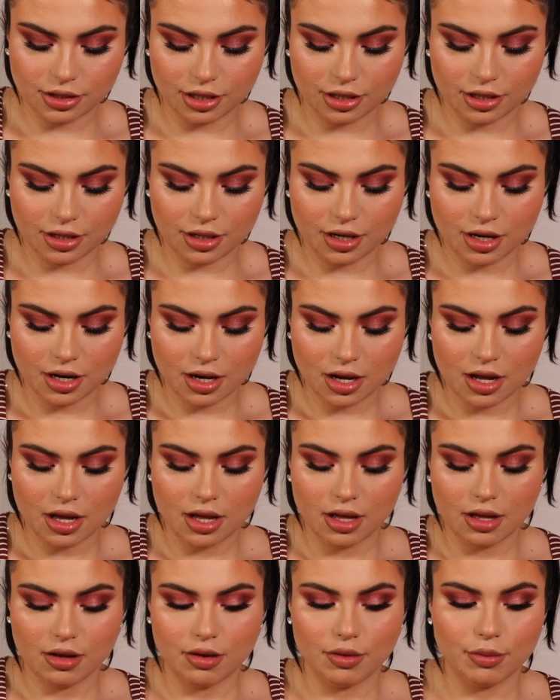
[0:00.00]
They're
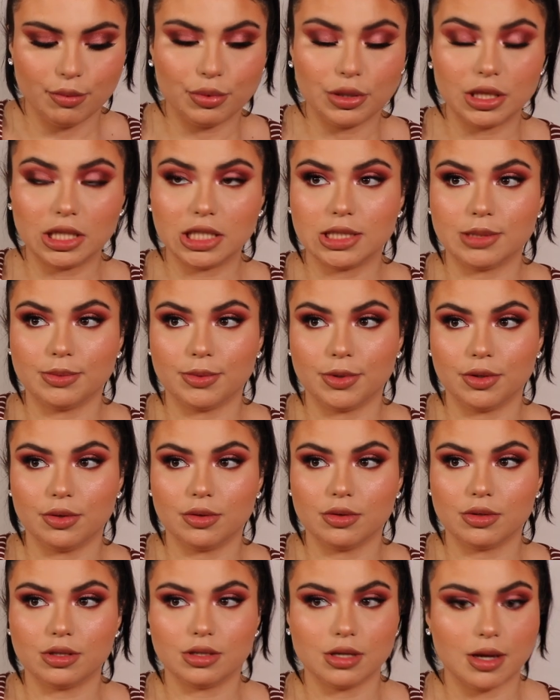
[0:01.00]
really
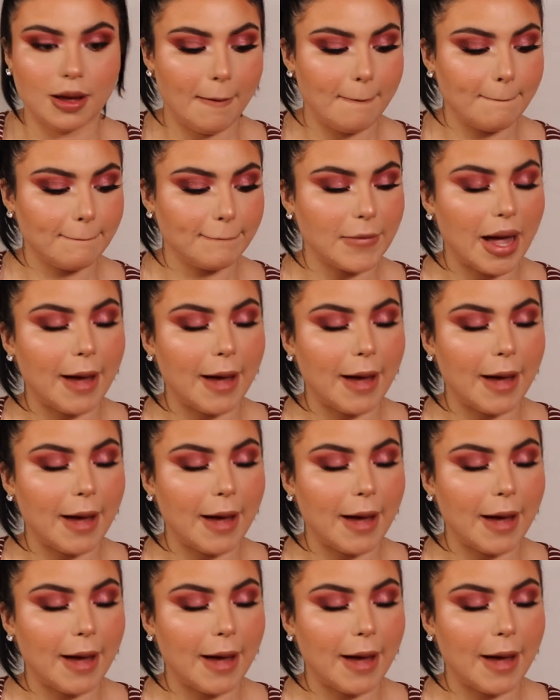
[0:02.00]
smooth. So